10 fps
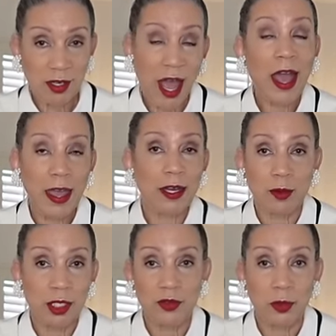now, I had a
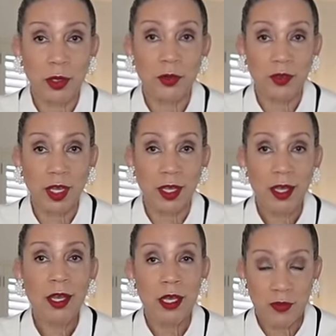wonderful birthday.
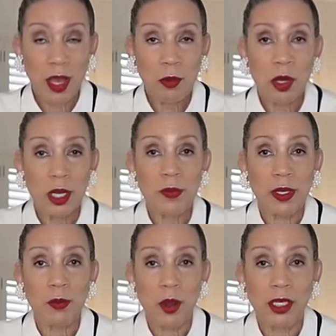If I woke up
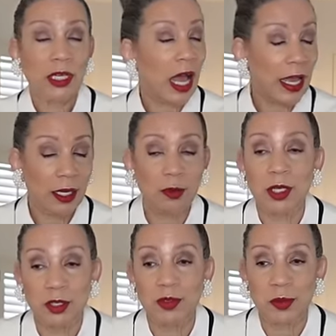that morning, I had a
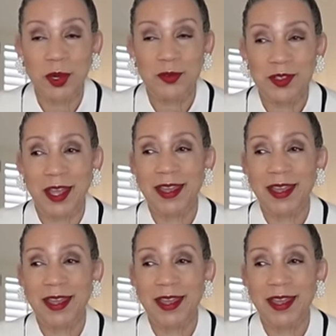wonderful birthday.